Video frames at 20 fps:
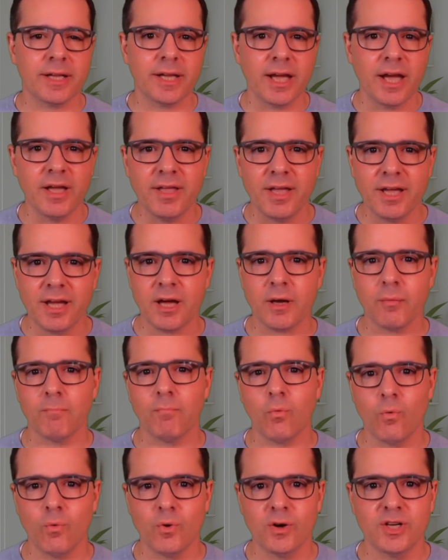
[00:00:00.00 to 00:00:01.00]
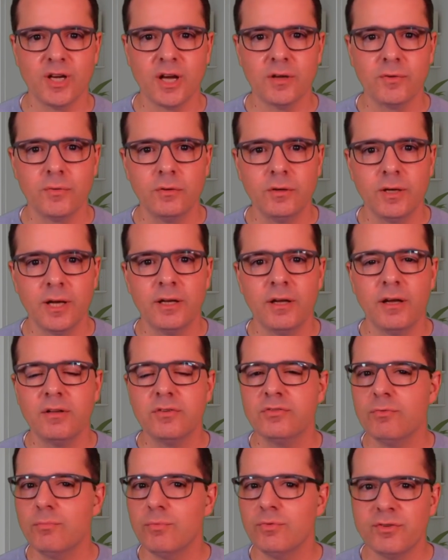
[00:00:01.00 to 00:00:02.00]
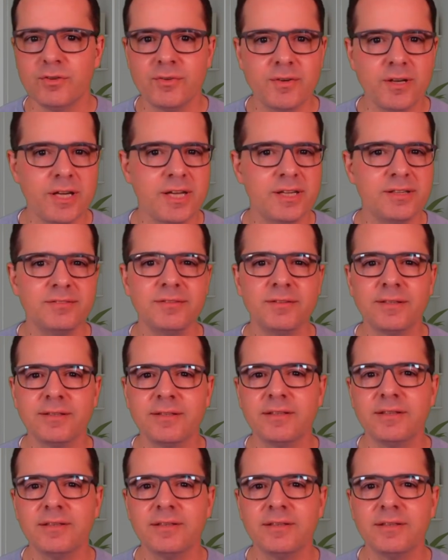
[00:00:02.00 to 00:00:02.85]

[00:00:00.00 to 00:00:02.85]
and they get a poor general and unspecific answer.